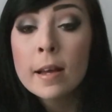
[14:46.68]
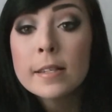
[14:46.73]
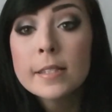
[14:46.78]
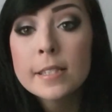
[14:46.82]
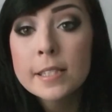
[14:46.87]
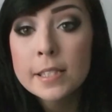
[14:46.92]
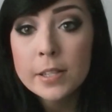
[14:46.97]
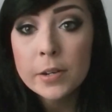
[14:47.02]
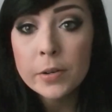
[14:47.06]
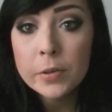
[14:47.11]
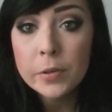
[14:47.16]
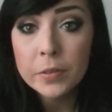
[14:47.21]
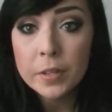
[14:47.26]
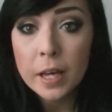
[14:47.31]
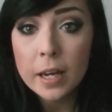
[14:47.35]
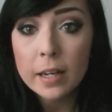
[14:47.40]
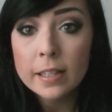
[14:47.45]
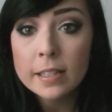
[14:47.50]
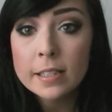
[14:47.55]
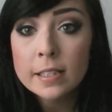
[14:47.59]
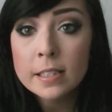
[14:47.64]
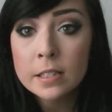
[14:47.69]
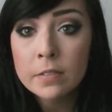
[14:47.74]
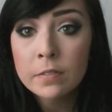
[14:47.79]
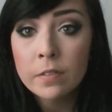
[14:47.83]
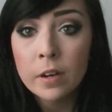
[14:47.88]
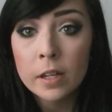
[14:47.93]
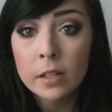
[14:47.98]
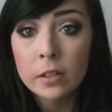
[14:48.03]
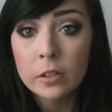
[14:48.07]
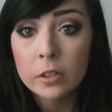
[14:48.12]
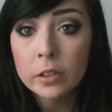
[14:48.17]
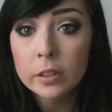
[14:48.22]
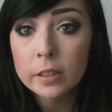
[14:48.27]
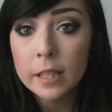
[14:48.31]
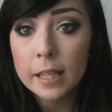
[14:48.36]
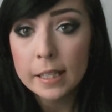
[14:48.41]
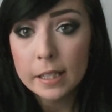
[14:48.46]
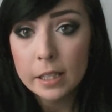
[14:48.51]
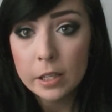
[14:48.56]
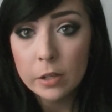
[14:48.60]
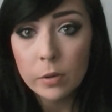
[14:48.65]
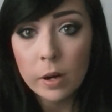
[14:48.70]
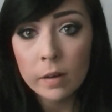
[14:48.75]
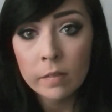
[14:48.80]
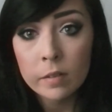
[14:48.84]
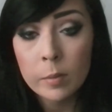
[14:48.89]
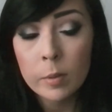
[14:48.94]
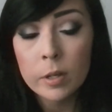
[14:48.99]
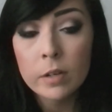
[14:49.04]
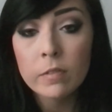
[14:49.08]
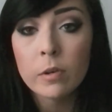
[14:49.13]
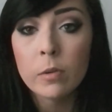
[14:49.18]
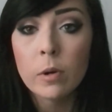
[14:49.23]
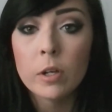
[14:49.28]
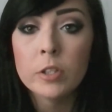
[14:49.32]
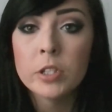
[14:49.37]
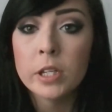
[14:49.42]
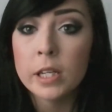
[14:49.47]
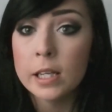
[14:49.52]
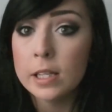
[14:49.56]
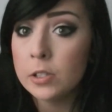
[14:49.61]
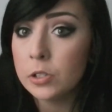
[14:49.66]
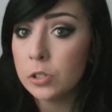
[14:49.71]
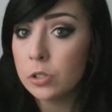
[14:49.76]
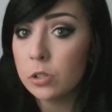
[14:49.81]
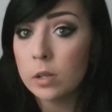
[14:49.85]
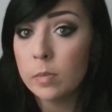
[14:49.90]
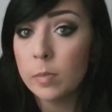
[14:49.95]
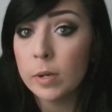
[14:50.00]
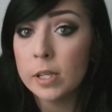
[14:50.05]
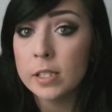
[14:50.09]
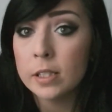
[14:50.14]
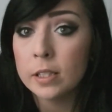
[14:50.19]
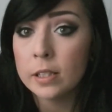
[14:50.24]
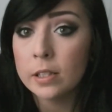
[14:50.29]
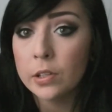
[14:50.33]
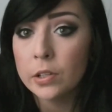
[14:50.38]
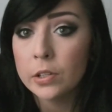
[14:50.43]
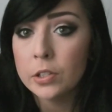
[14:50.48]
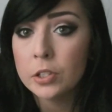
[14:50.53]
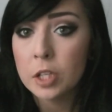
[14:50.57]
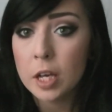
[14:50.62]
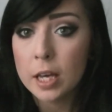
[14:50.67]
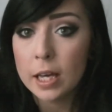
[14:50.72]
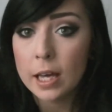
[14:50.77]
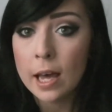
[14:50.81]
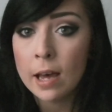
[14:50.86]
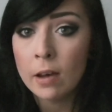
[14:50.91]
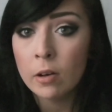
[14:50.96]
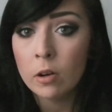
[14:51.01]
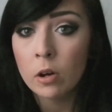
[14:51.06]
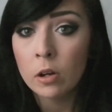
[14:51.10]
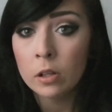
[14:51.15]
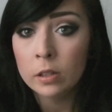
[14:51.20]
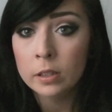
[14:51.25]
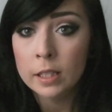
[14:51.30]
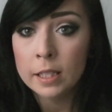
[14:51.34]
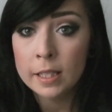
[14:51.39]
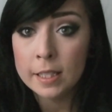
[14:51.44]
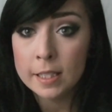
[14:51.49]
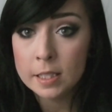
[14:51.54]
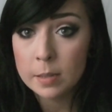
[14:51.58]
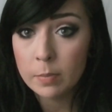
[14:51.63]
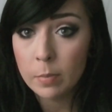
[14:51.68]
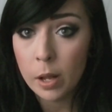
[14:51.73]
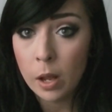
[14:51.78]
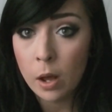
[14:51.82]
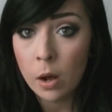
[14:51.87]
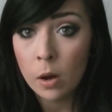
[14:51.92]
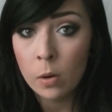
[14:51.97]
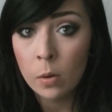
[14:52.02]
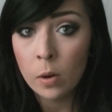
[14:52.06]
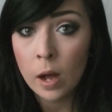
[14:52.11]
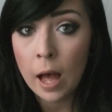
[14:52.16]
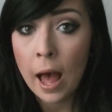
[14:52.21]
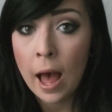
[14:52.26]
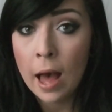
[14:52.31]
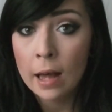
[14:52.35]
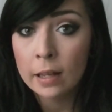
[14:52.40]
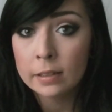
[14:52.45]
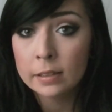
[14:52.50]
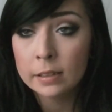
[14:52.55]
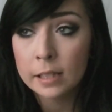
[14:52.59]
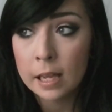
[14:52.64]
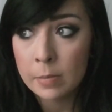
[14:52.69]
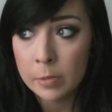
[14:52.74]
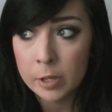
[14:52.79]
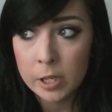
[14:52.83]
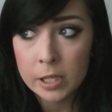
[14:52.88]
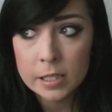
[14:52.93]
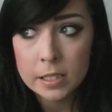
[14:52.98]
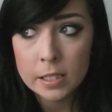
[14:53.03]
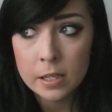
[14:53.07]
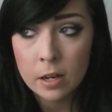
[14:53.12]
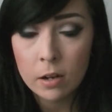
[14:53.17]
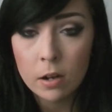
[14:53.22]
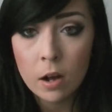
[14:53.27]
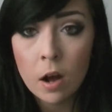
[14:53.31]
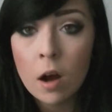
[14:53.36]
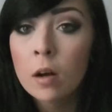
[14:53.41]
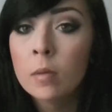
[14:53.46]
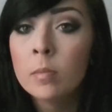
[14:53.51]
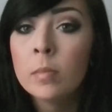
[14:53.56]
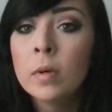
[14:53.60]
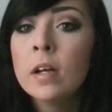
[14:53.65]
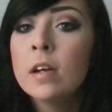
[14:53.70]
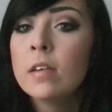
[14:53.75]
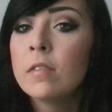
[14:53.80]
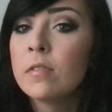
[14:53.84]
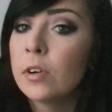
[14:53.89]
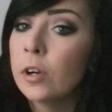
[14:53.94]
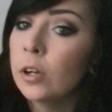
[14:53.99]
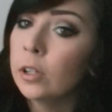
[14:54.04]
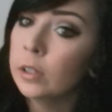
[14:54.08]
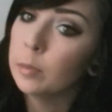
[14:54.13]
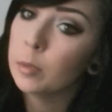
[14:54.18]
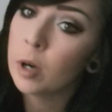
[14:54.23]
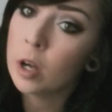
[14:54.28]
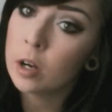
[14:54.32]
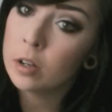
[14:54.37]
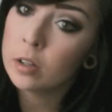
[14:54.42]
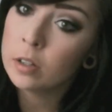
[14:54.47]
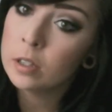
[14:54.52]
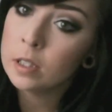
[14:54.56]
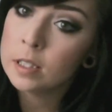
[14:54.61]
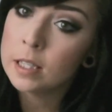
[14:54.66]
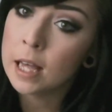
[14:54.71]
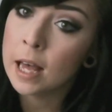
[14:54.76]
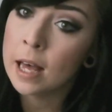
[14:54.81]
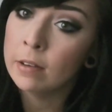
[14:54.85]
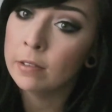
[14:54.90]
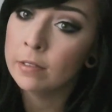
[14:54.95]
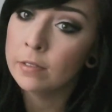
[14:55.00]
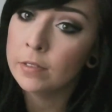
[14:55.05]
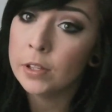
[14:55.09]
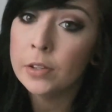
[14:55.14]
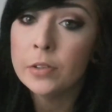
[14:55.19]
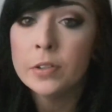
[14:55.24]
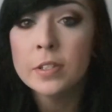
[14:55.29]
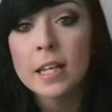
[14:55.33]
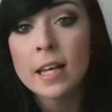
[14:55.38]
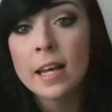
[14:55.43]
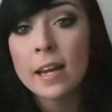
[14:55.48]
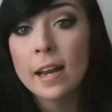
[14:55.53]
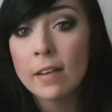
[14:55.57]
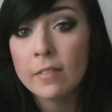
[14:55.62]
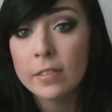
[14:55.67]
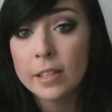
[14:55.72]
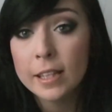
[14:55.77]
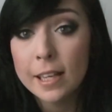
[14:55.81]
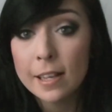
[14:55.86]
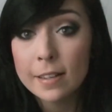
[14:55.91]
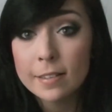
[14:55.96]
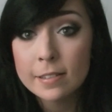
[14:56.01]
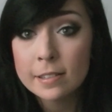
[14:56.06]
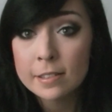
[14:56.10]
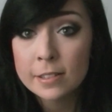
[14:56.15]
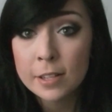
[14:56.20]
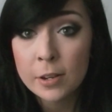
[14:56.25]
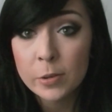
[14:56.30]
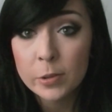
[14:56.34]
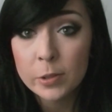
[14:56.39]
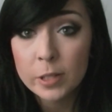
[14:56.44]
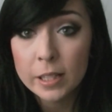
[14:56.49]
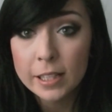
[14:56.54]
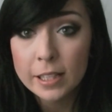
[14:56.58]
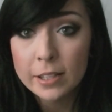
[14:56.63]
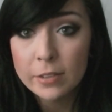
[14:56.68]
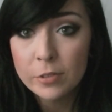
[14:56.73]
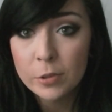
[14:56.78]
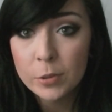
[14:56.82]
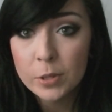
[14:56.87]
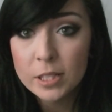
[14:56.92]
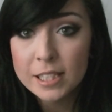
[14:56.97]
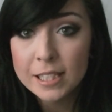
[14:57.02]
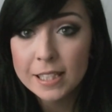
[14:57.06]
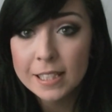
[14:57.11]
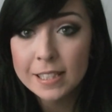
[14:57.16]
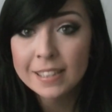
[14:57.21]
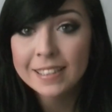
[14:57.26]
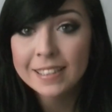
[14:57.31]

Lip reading: So that is the final look. Thank you everybody for watching, and just a reminder that you can check out all the links below at glamournazi.com for all the products and reviews and everything else. So thank you for watching.